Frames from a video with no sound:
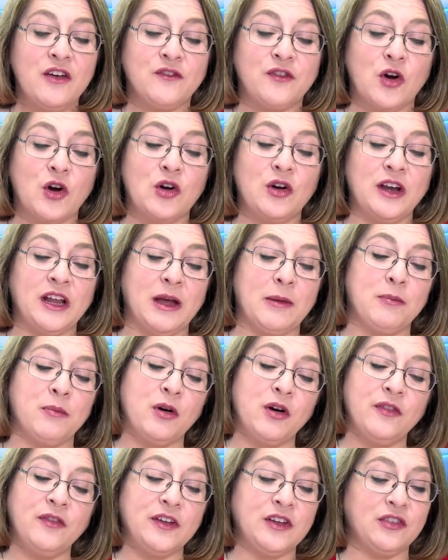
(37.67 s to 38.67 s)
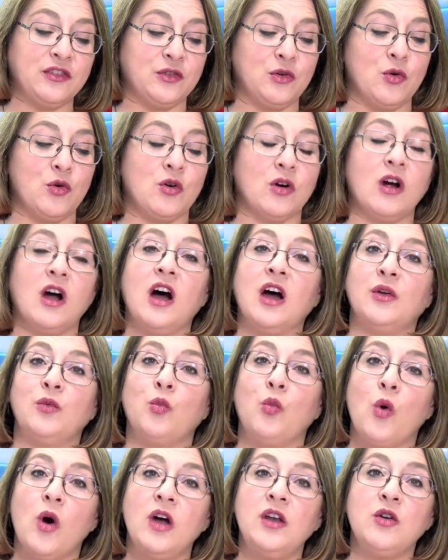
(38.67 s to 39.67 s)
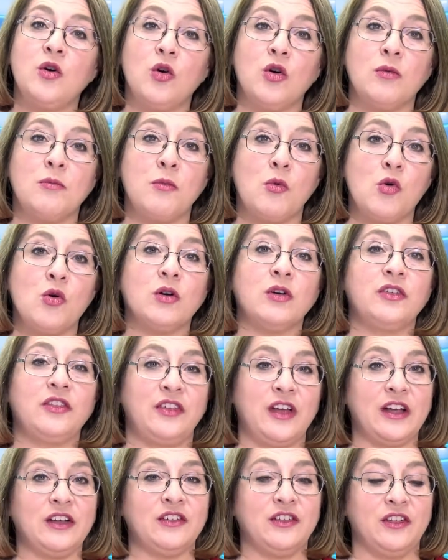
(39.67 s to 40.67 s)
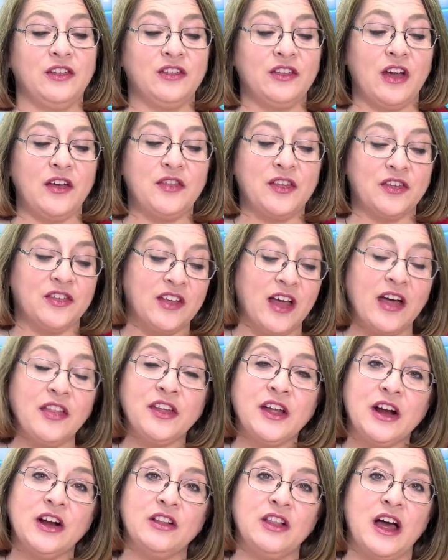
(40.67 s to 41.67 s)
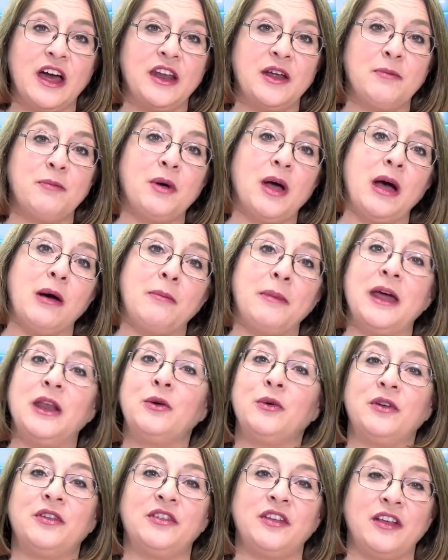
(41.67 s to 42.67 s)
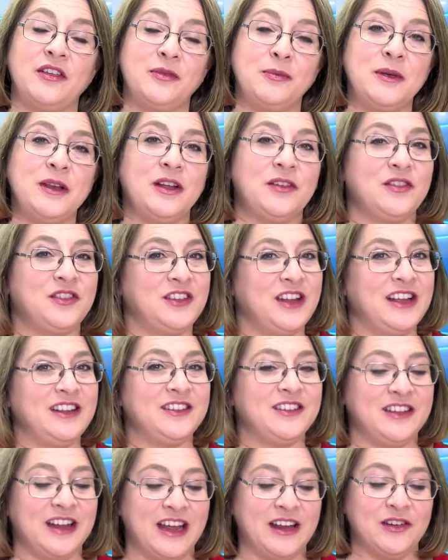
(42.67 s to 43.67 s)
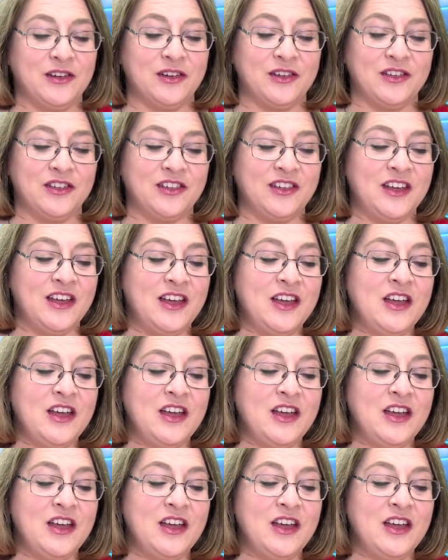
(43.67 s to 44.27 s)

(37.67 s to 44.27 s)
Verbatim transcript: for earning a perfect score on one or more sections of the South Carolina Palmetto Assessment of State Standards.